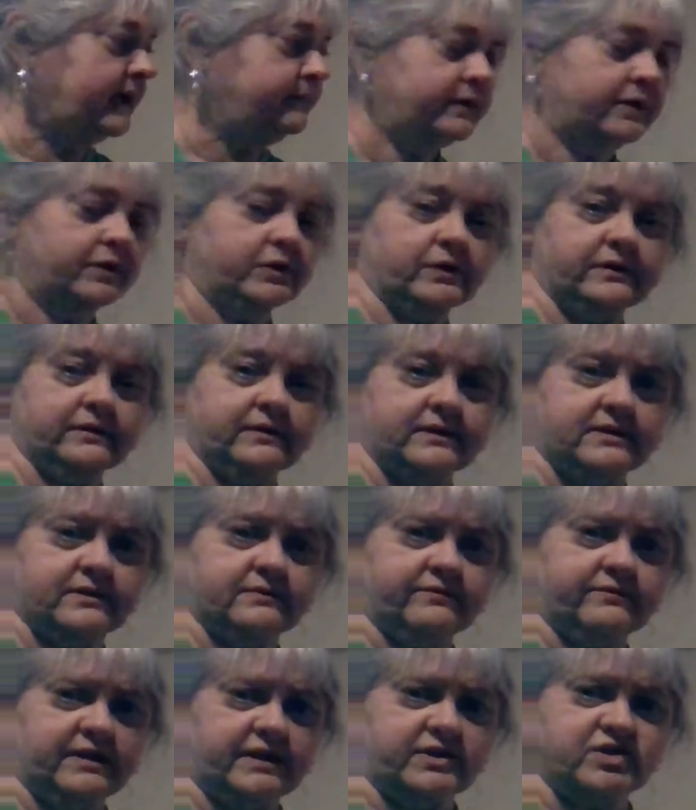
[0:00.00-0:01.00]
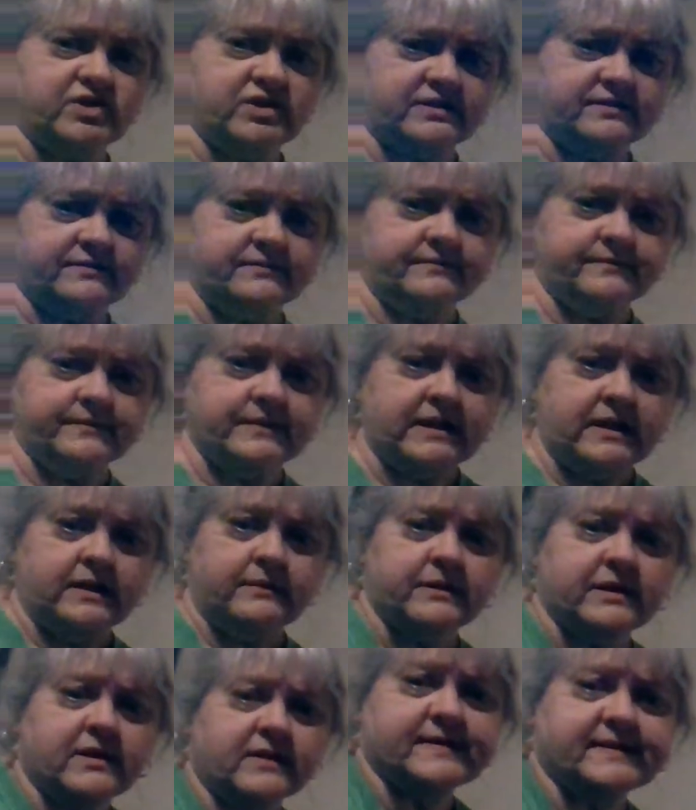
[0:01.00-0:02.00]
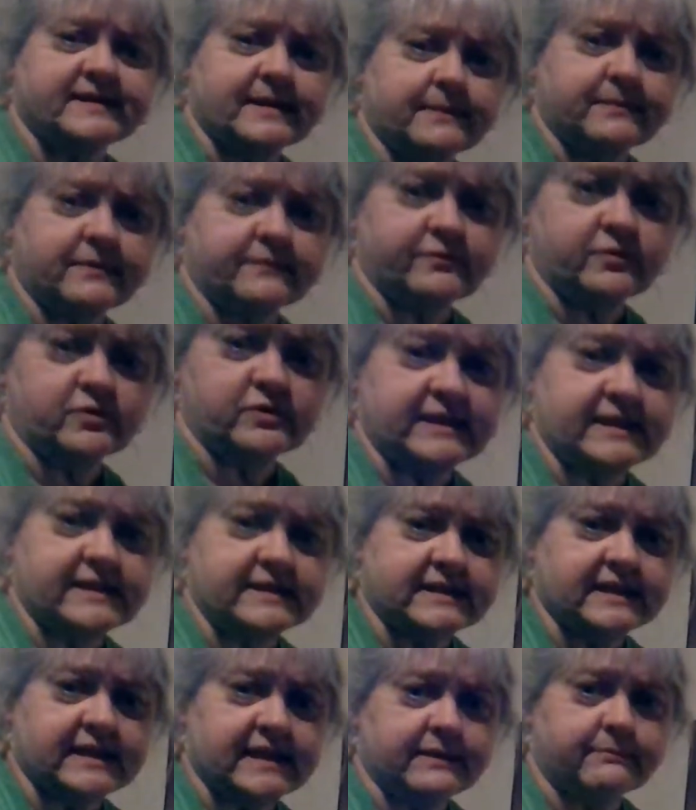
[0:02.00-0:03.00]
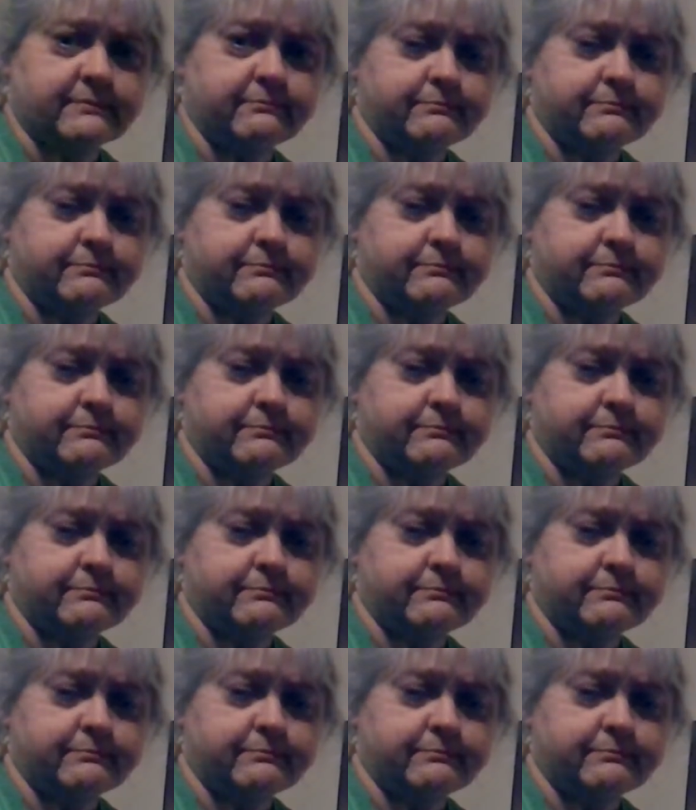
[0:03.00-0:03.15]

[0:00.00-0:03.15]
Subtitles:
during the division, because some of you tend to get